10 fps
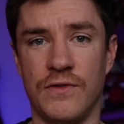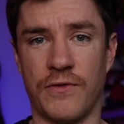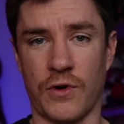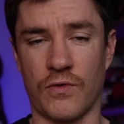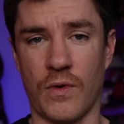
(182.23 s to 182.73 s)

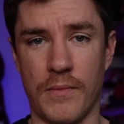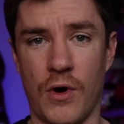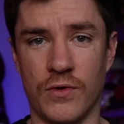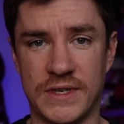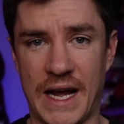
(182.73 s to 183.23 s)
for
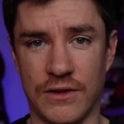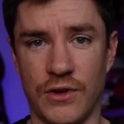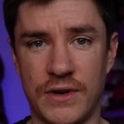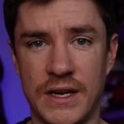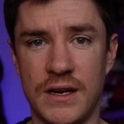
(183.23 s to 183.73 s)
remote
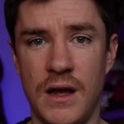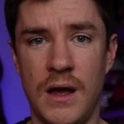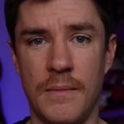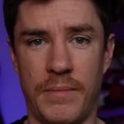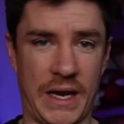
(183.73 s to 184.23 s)
downloading,
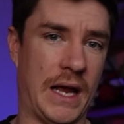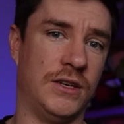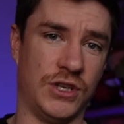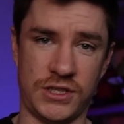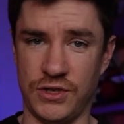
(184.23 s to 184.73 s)
but I
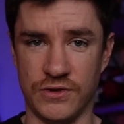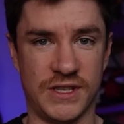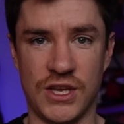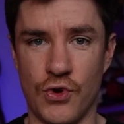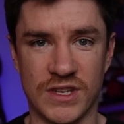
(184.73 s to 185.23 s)
just use
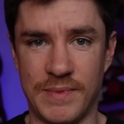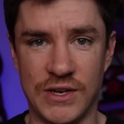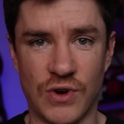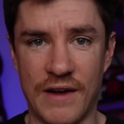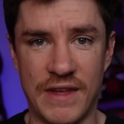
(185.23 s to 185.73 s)
the USB
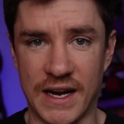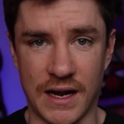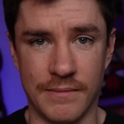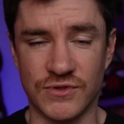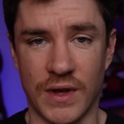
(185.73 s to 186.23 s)
drive that it
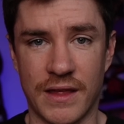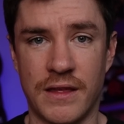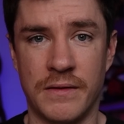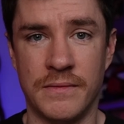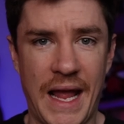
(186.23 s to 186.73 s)
comes with
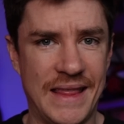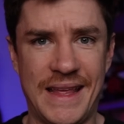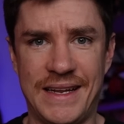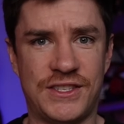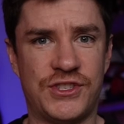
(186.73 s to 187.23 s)
and then
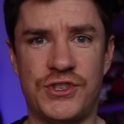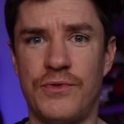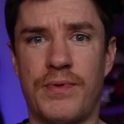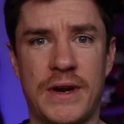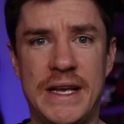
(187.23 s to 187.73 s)
it's
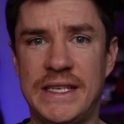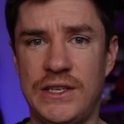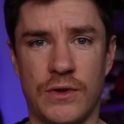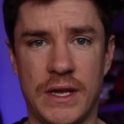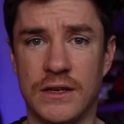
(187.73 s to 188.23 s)
super easy
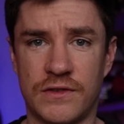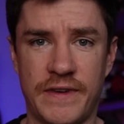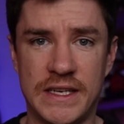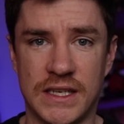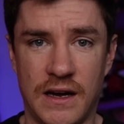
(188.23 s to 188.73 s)
on the
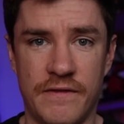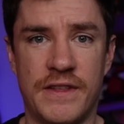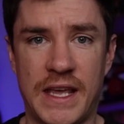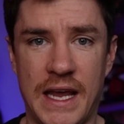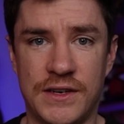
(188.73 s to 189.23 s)
interface of the
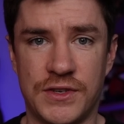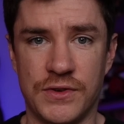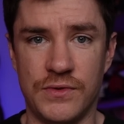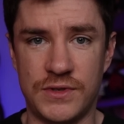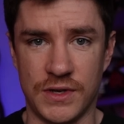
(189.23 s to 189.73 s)

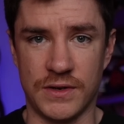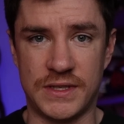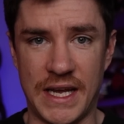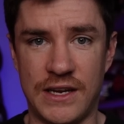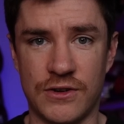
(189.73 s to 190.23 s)
K2 to
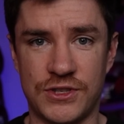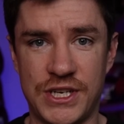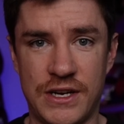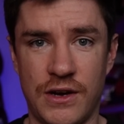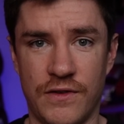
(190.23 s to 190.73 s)
take your
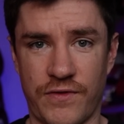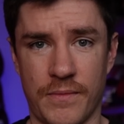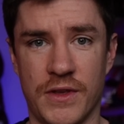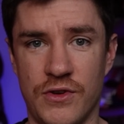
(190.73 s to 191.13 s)
G code from the